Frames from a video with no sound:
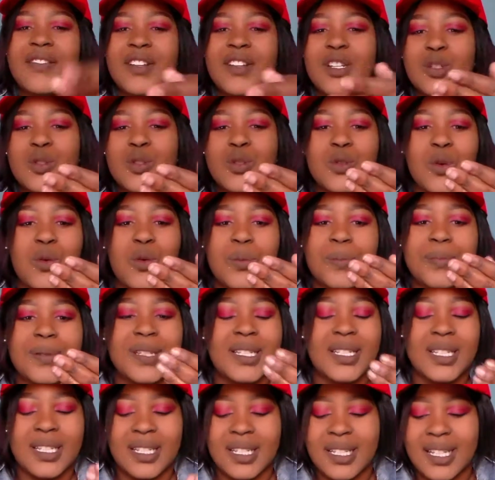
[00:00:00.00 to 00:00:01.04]
even
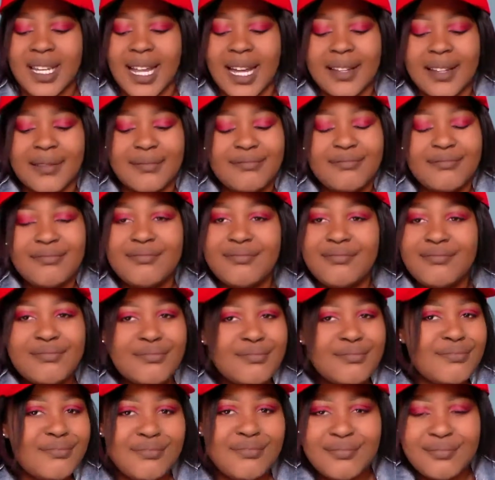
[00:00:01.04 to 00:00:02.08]
soapy, like,
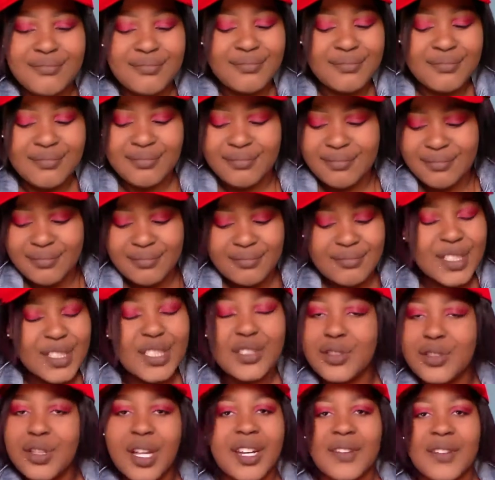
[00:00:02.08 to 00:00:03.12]

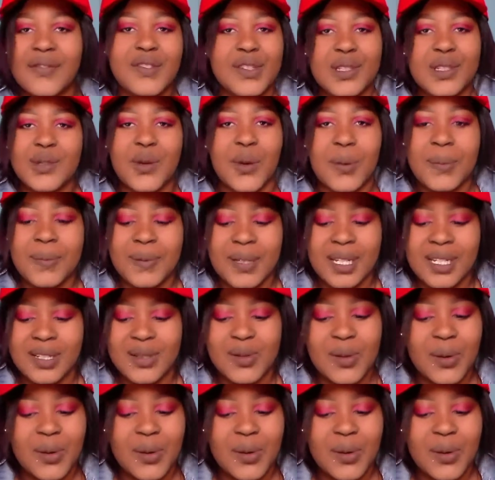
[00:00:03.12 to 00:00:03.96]
it's not even soapy.